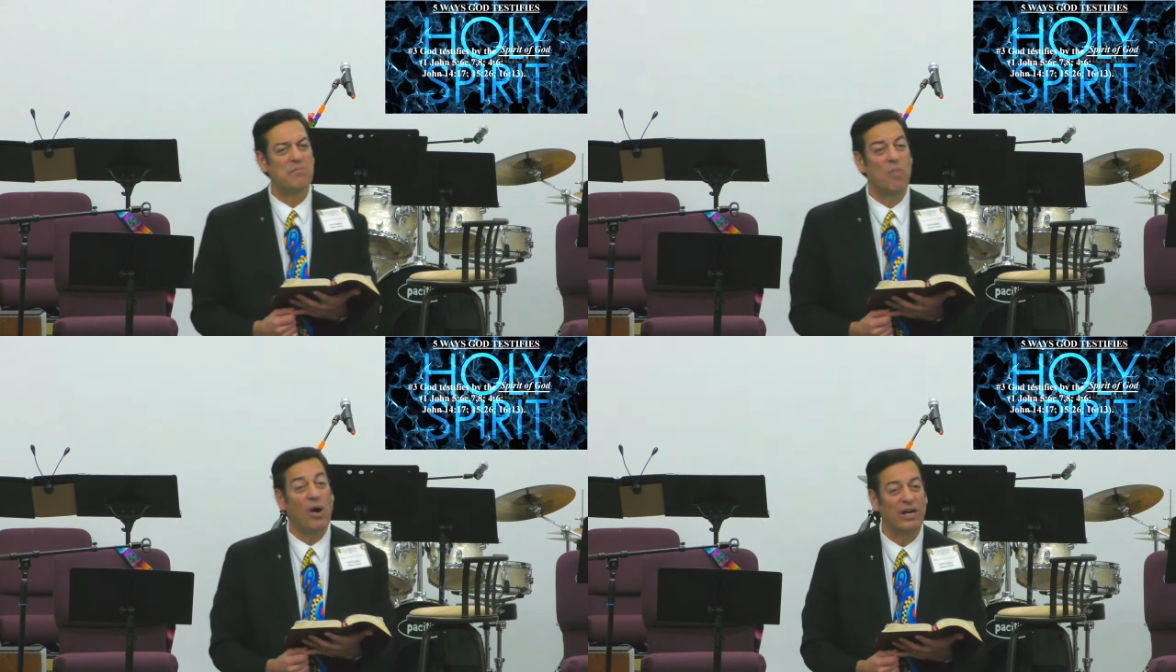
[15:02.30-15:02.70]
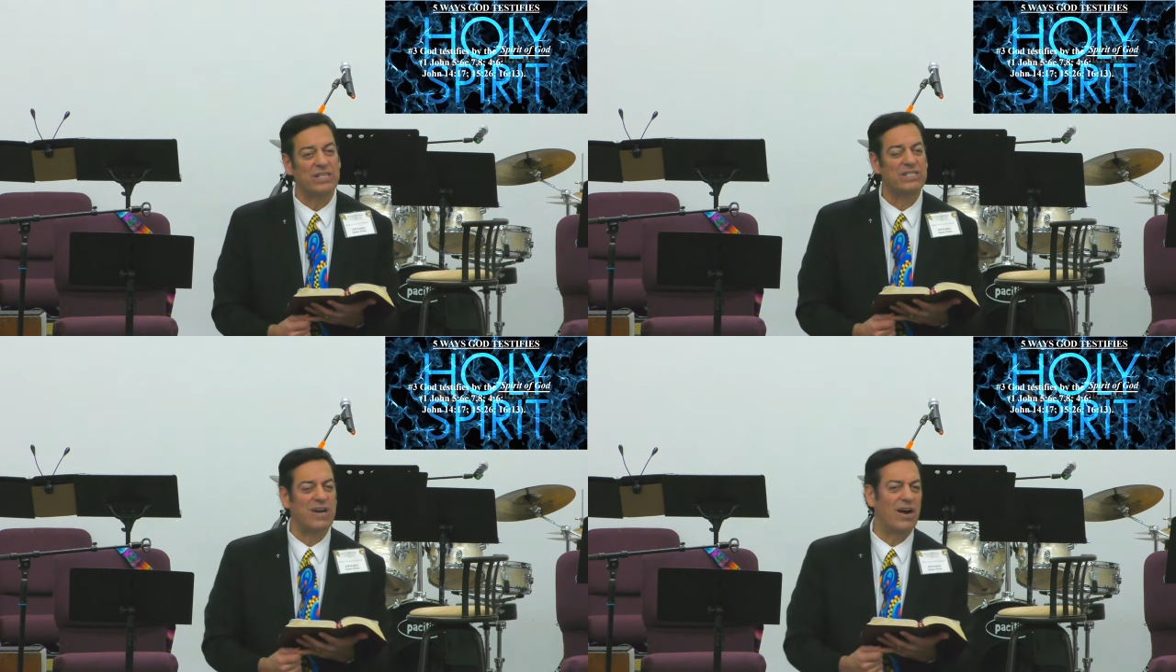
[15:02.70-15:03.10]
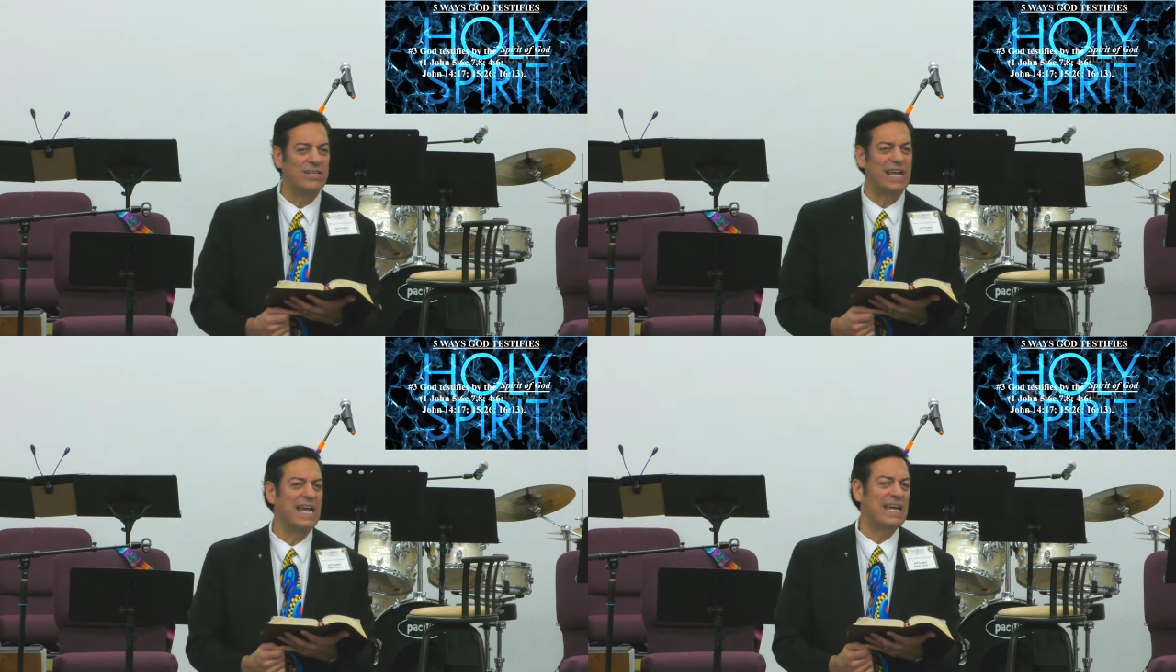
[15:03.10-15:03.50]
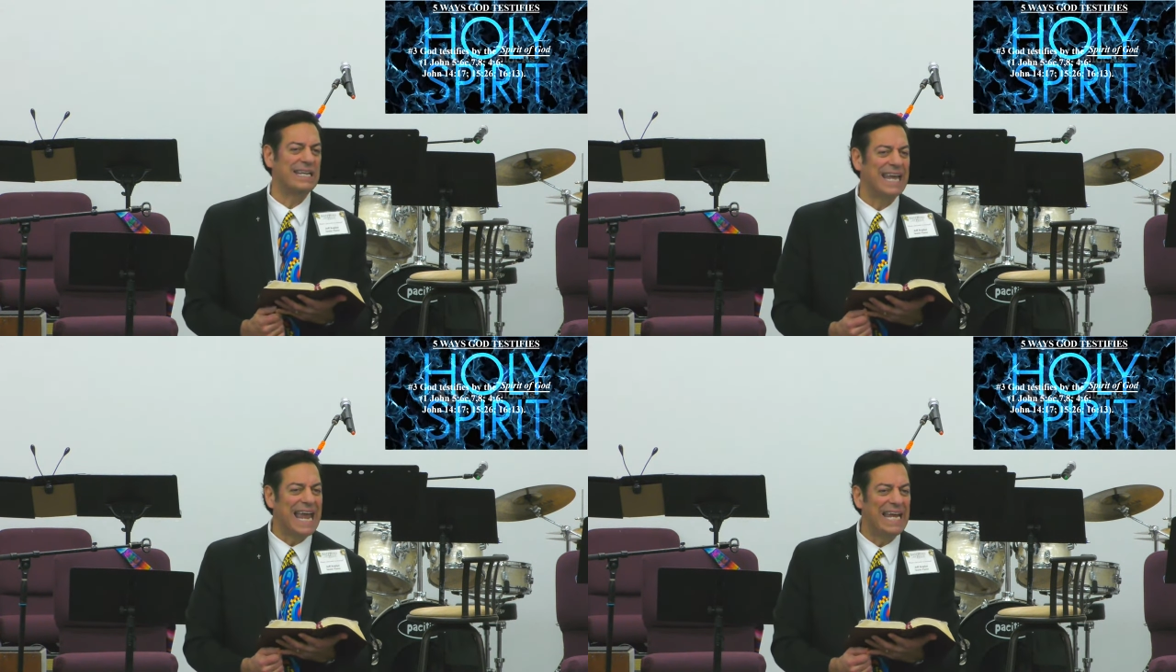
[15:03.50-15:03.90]
marks our day
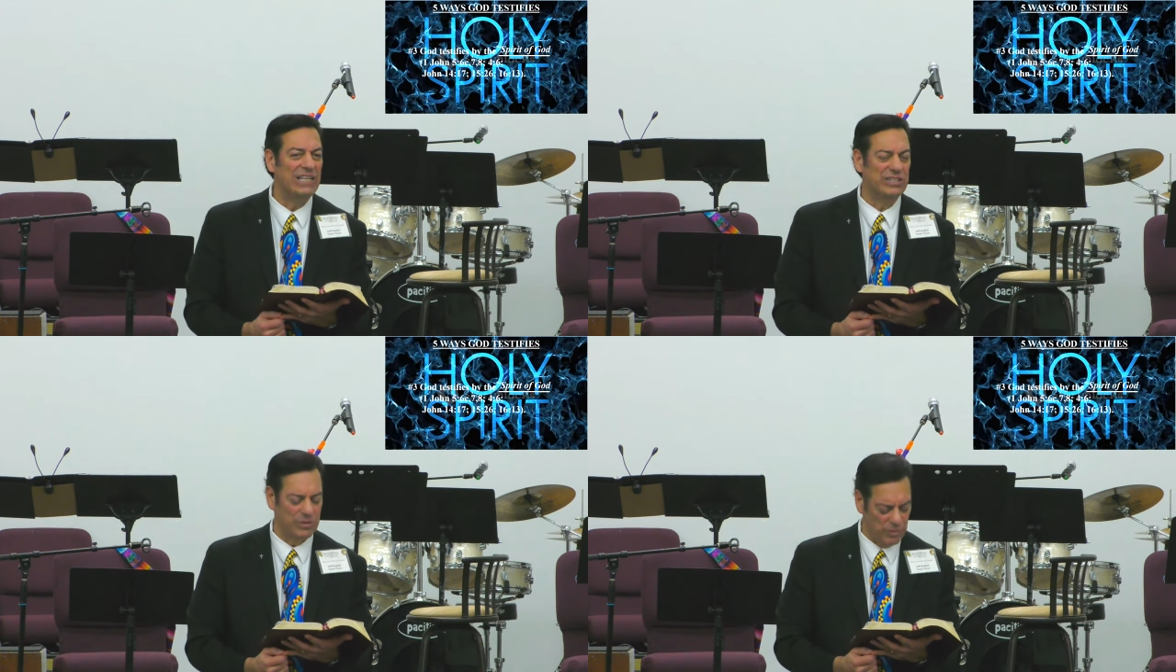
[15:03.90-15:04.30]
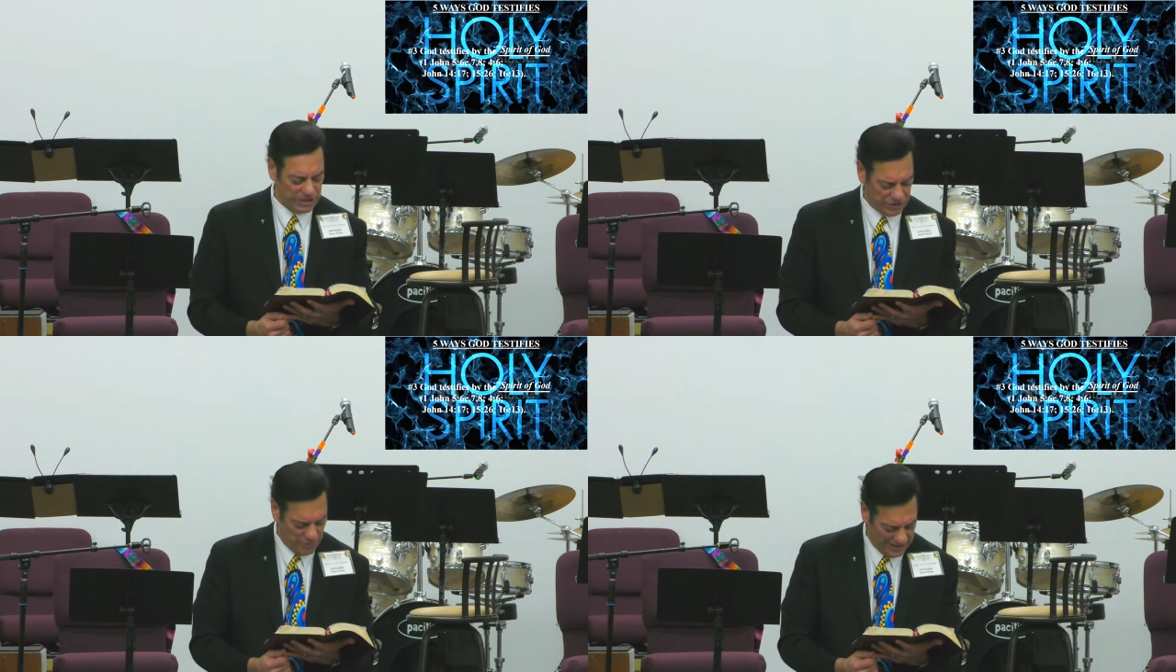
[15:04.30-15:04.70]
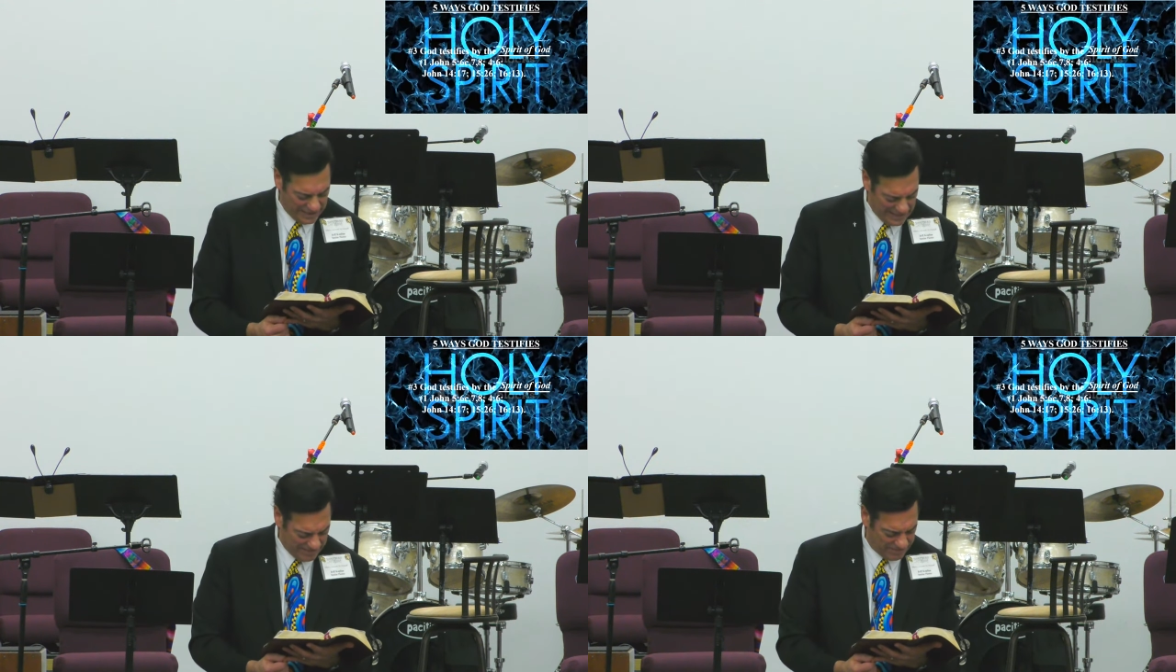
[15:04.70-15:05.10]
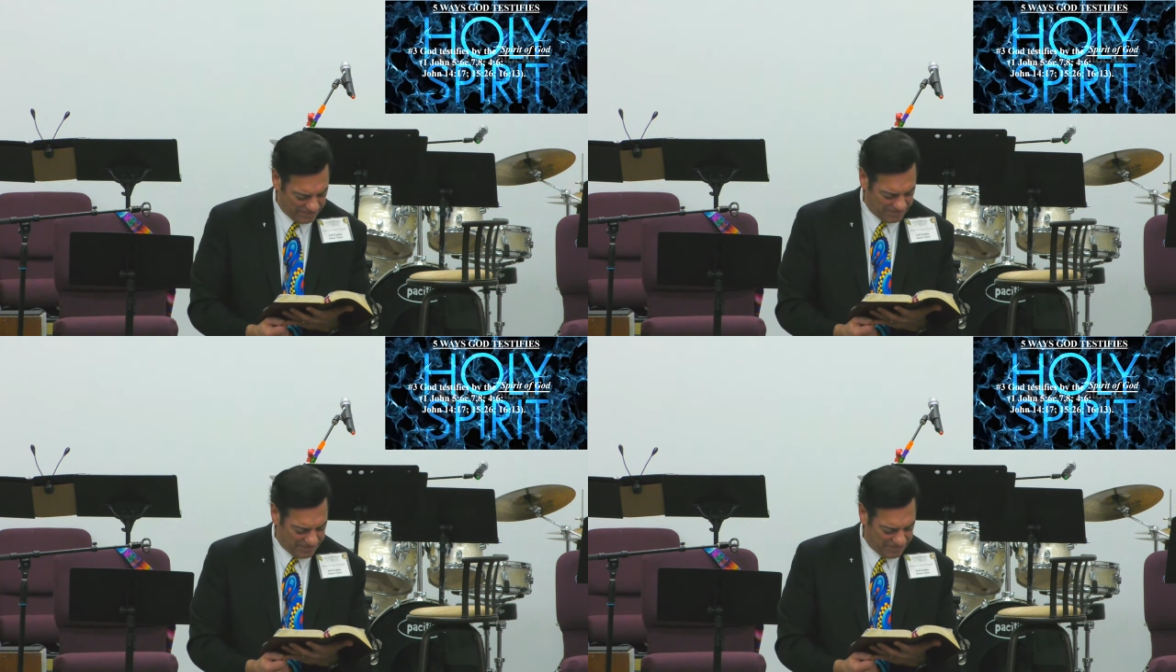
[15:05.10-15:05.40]
and age in which we live.